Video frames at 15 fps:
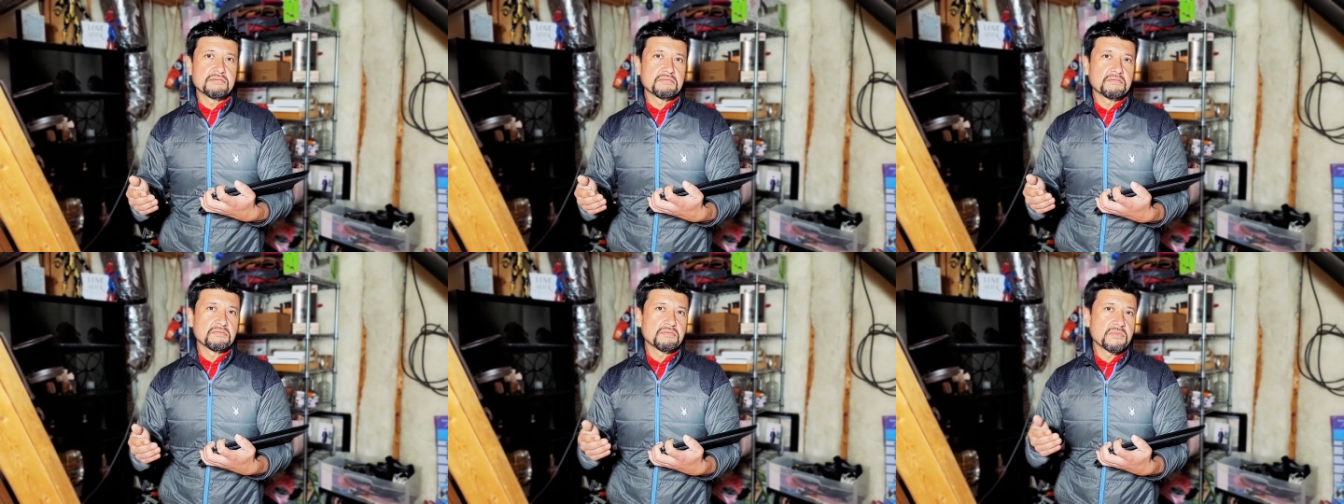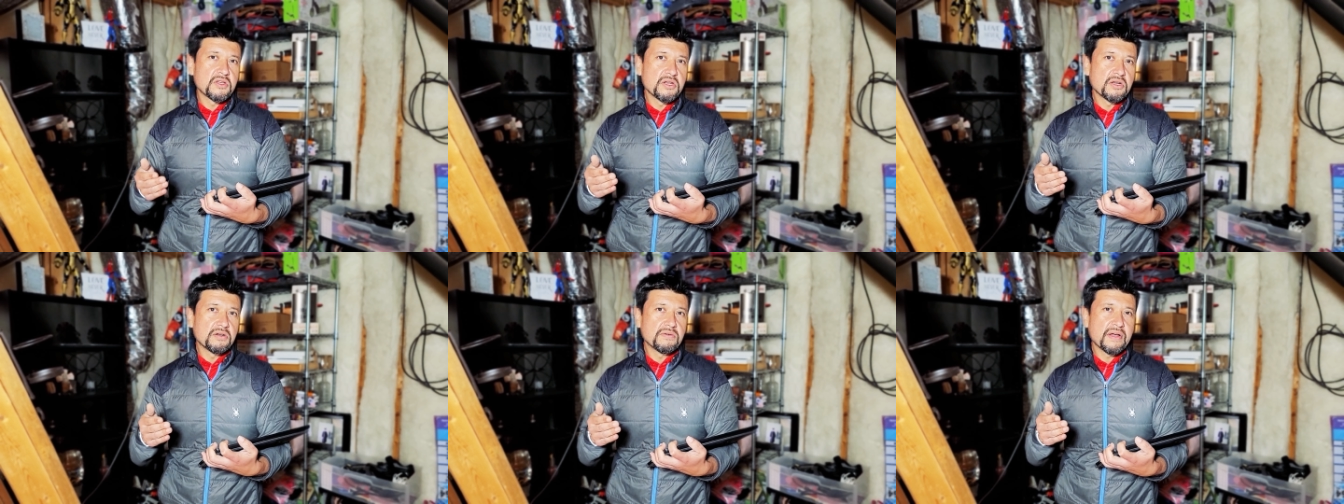you
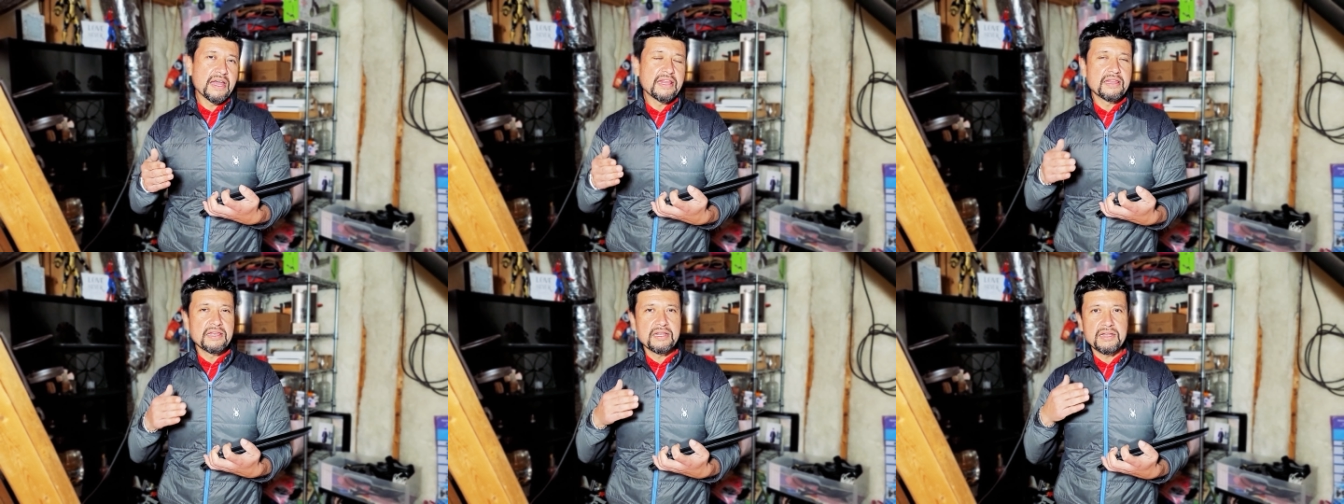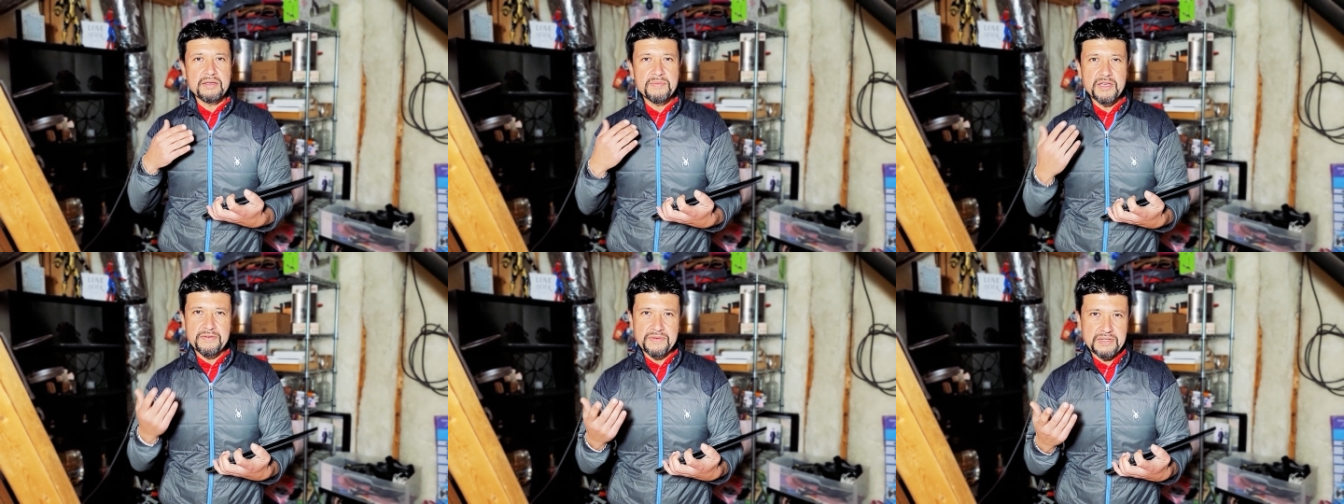know, and let me
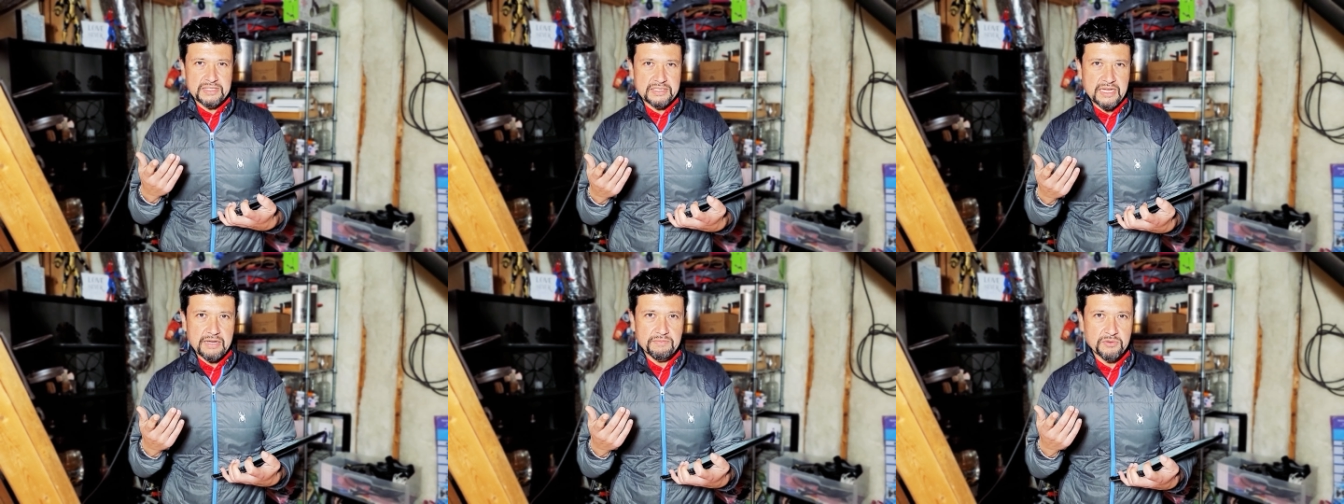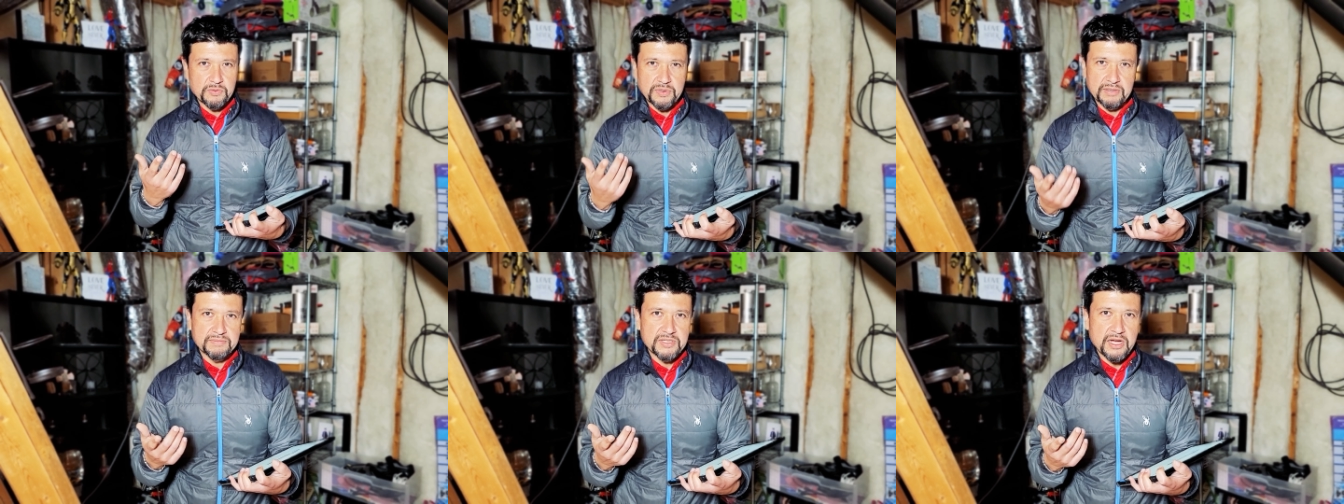give you an example of what
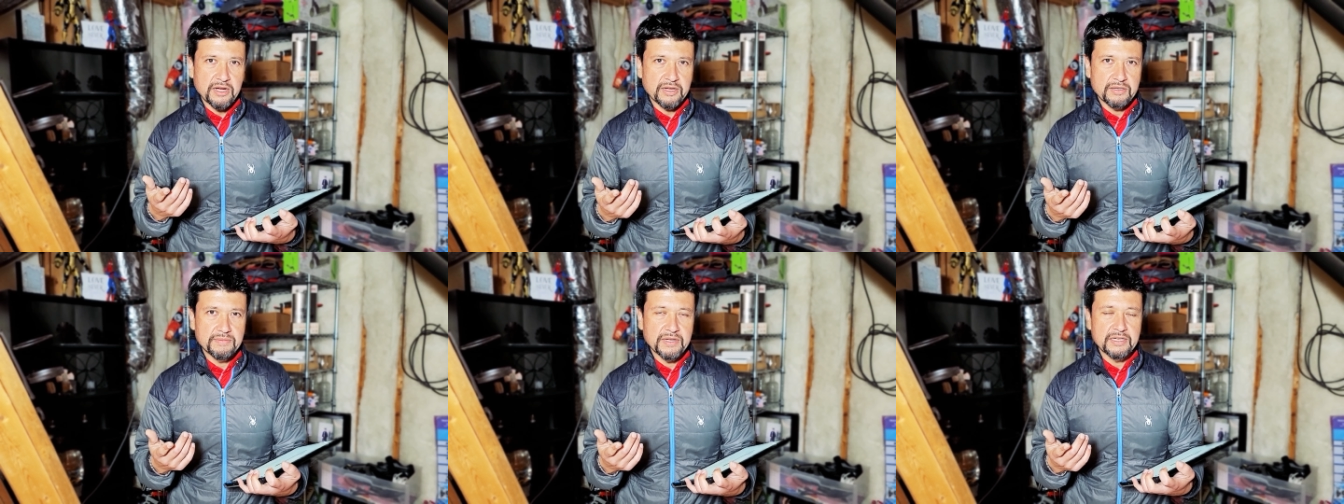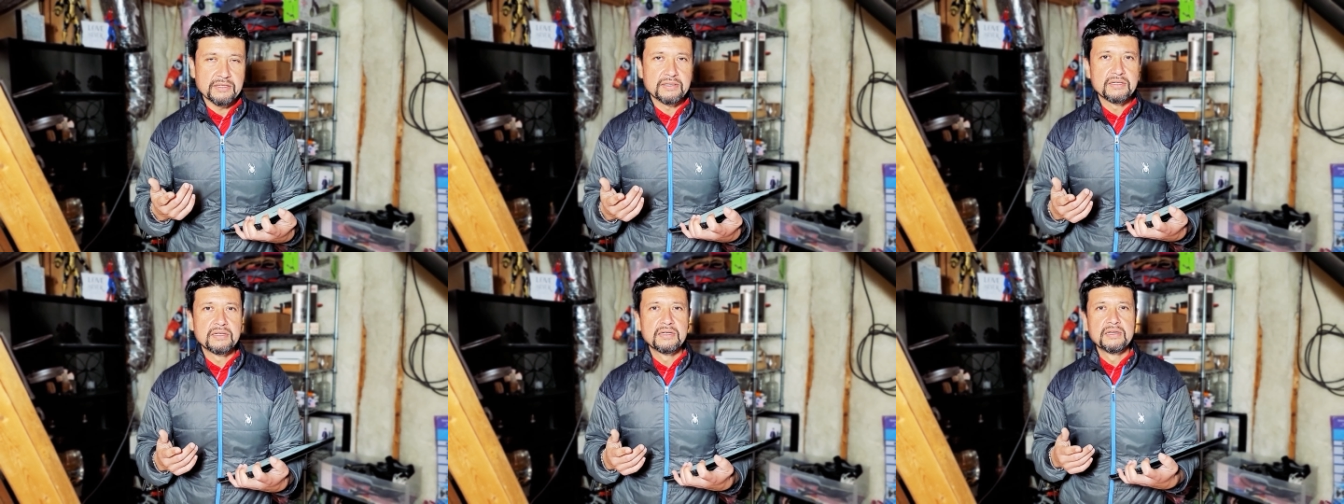I'm talking about.
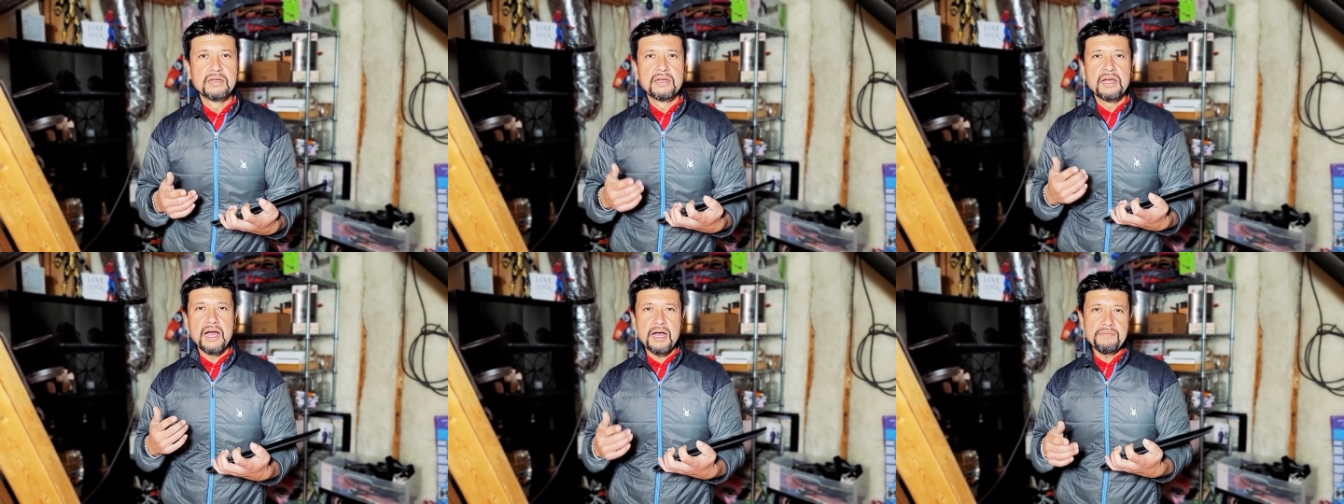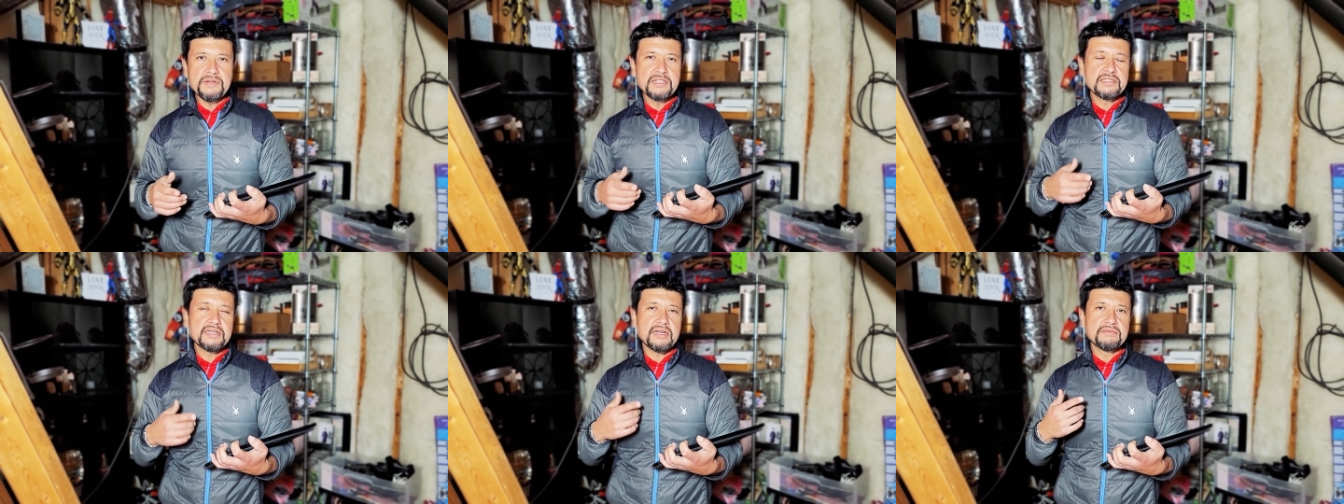How many
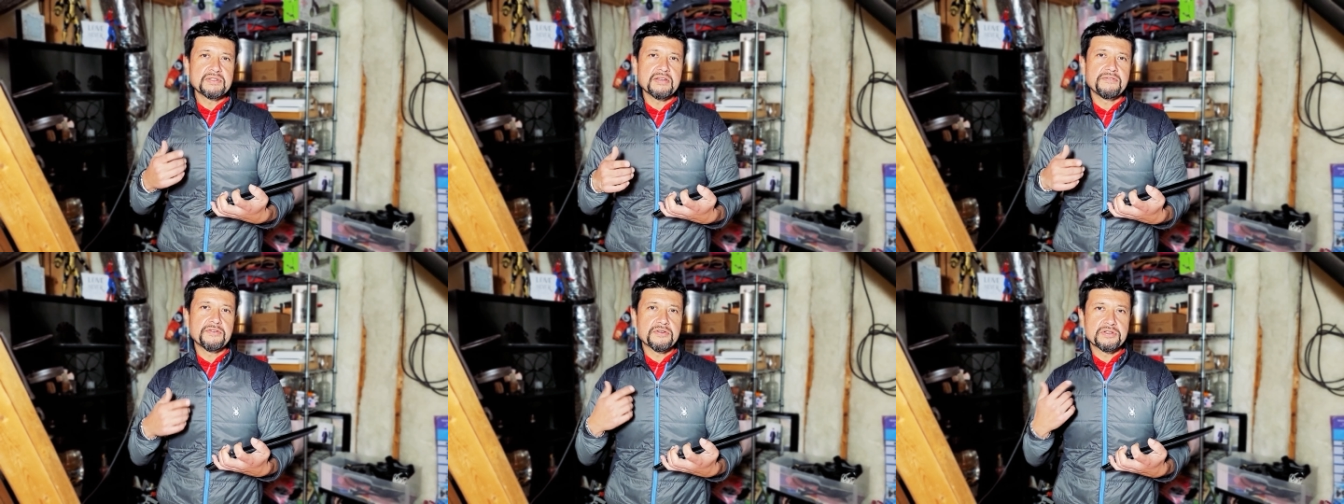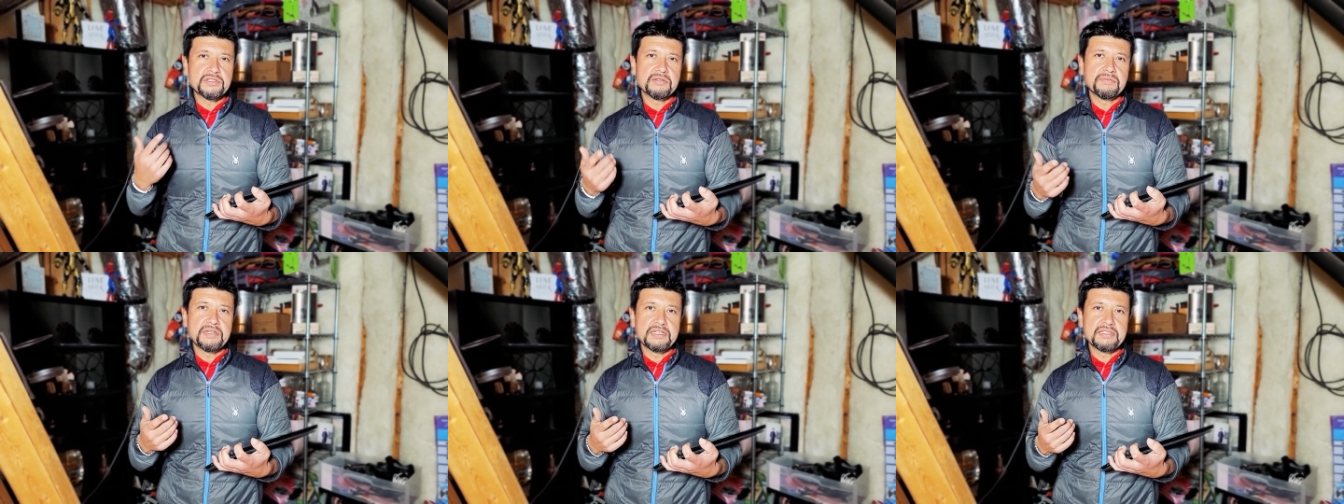times have you heard
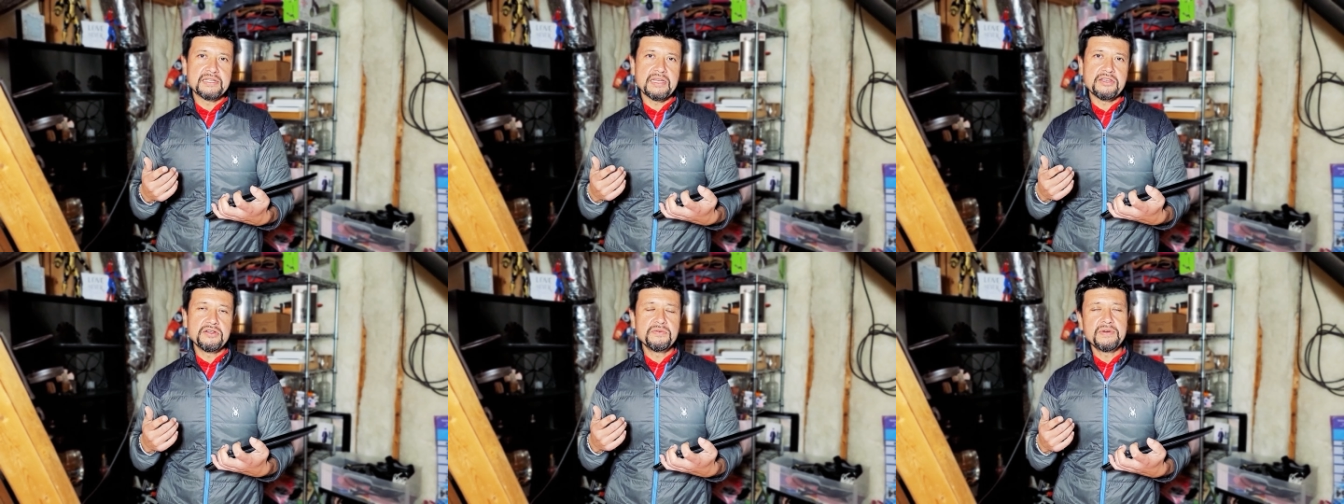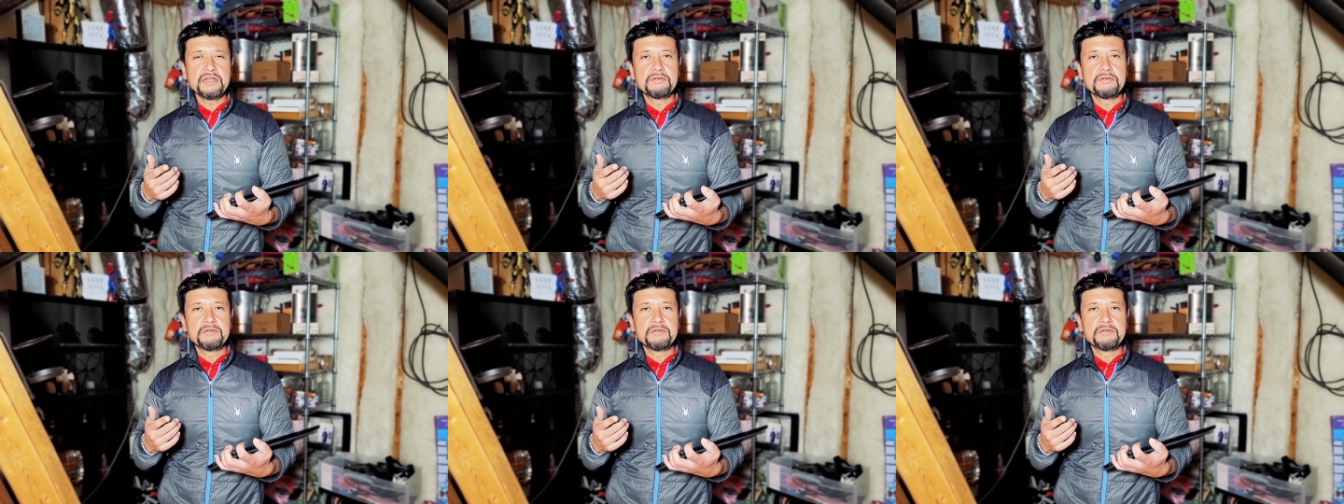somebody say, you know what,